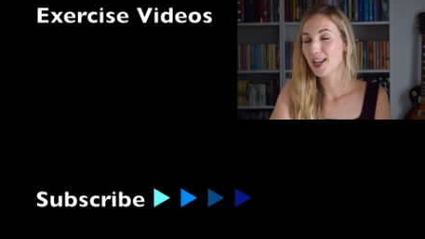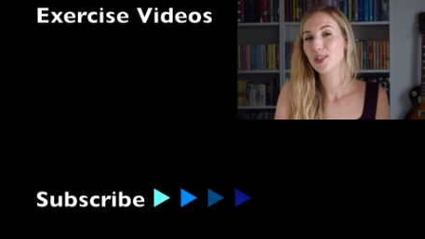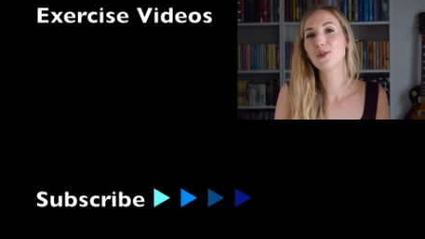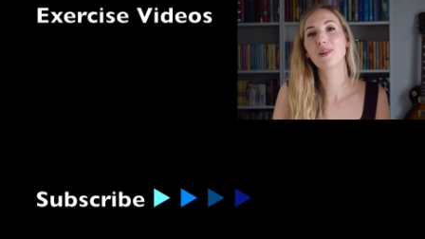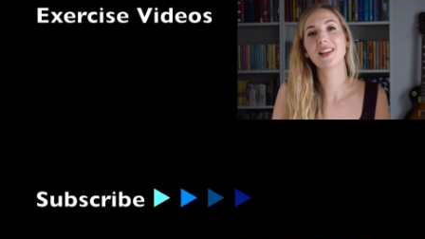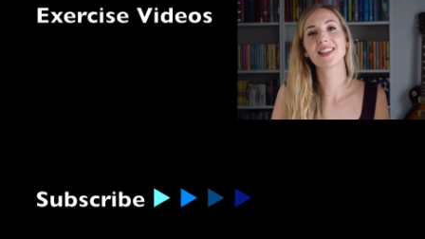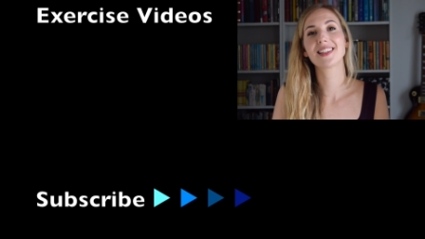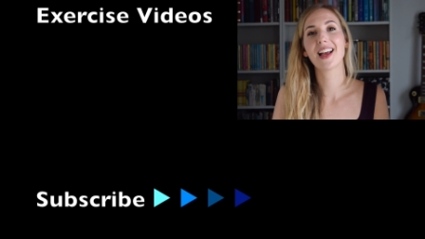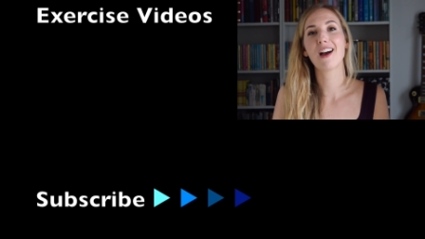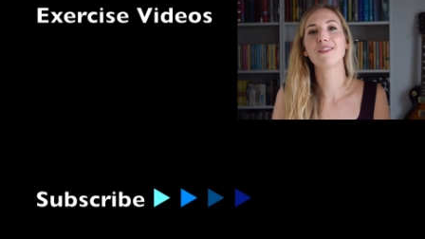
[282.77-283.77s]
to create the
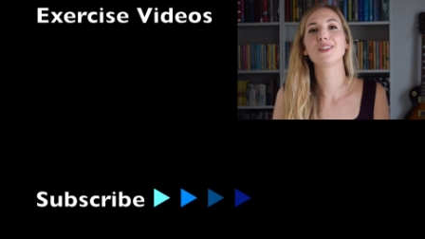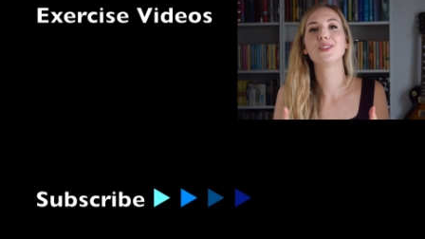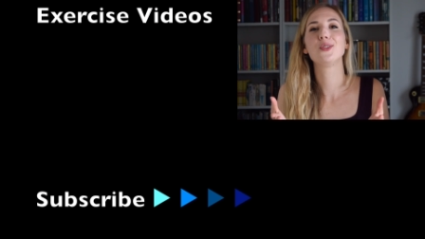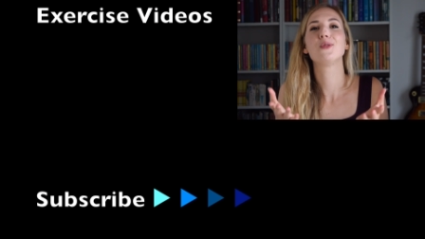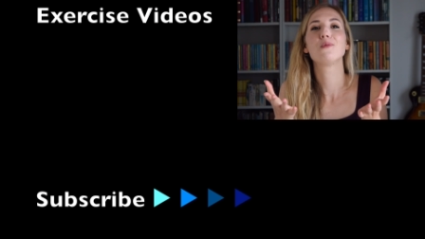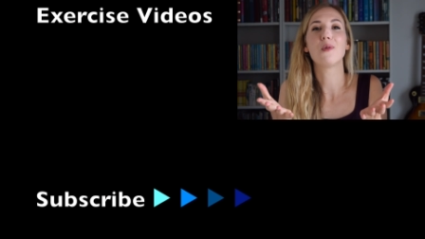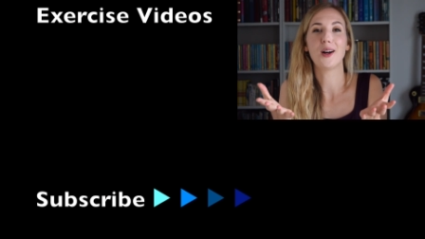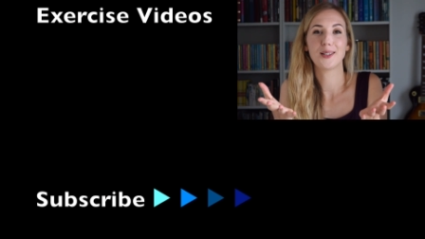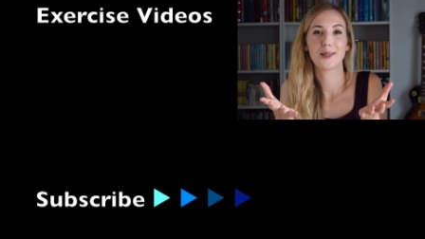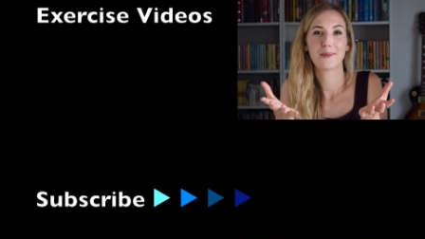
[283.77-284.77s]
sound that you
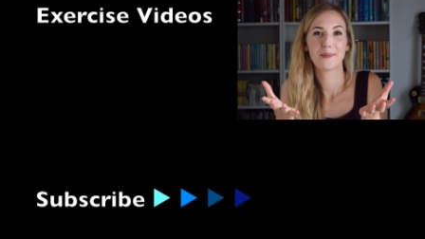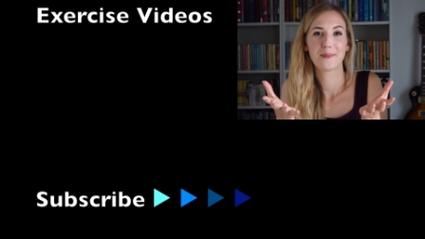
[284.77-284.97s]
want.